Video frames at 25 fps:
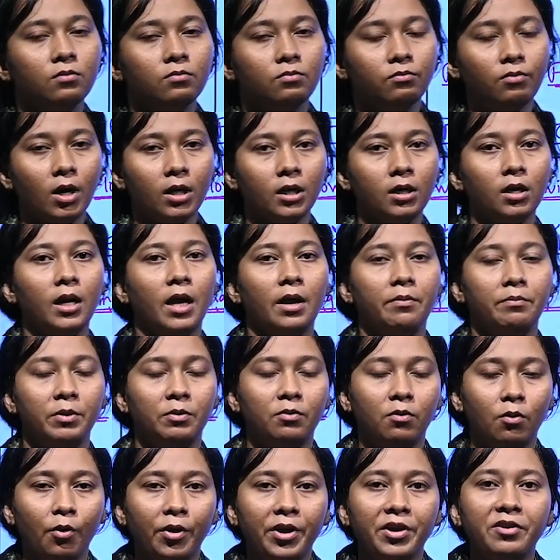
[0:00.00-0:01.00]
water
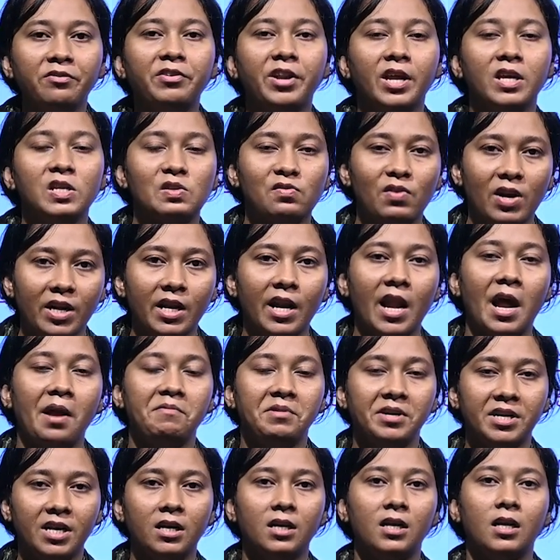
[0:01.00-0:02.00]

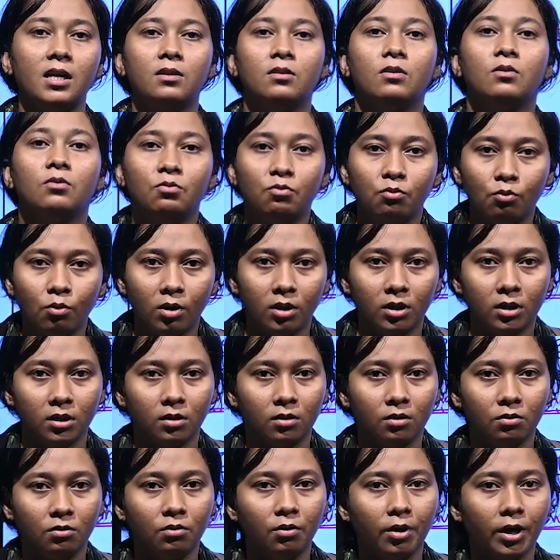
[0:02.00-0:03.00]
habitat are what?
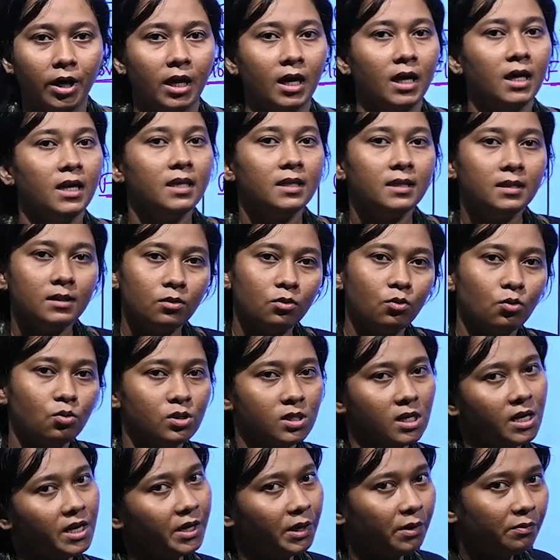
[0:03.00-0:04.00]
Okay,
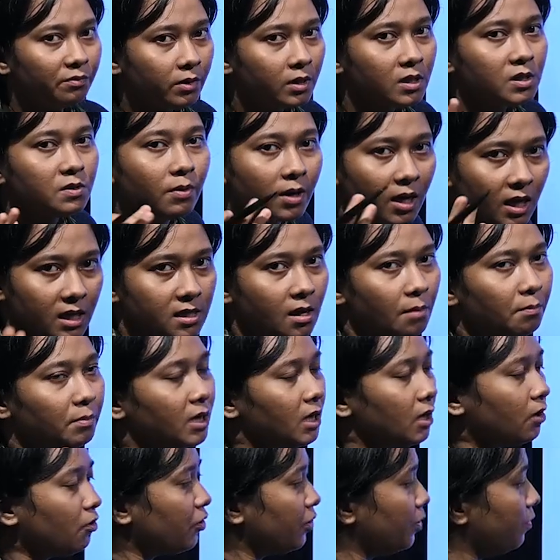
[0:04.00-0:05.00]
those are rivers. For example,
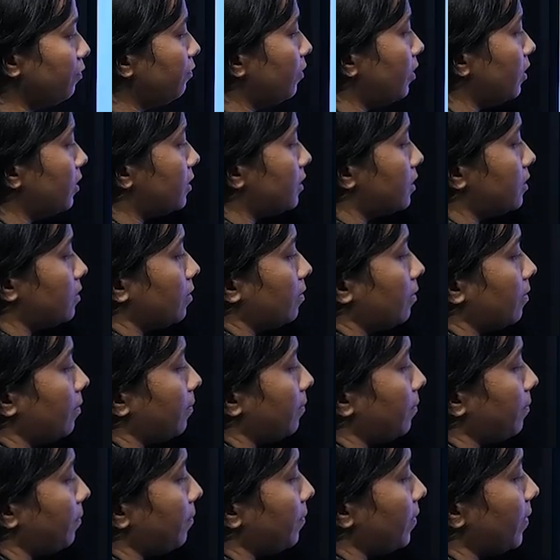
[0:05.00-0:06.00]
your rivers
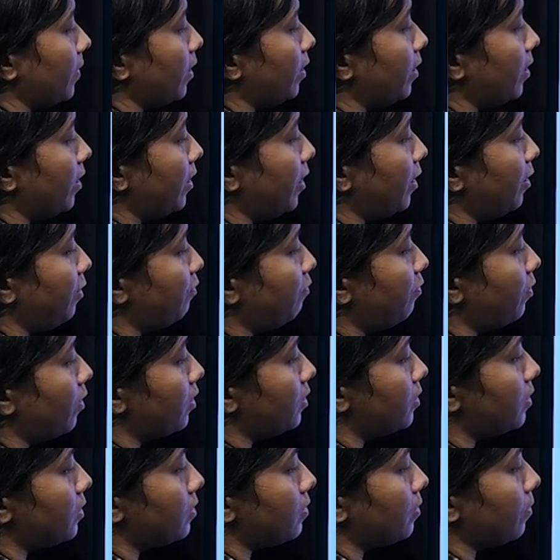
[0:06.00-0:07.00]

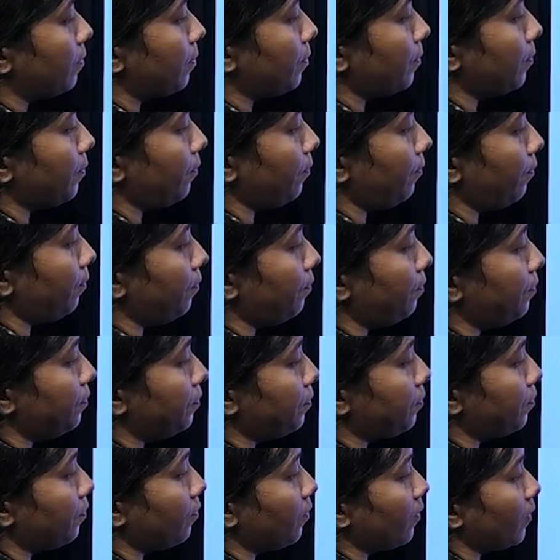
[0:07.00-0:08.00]

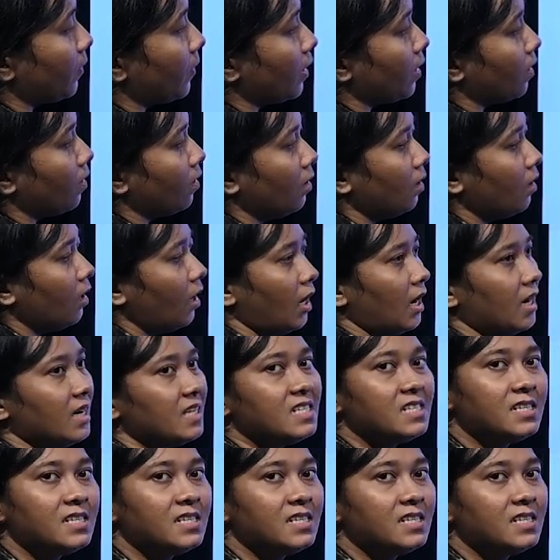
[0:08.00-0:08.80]
and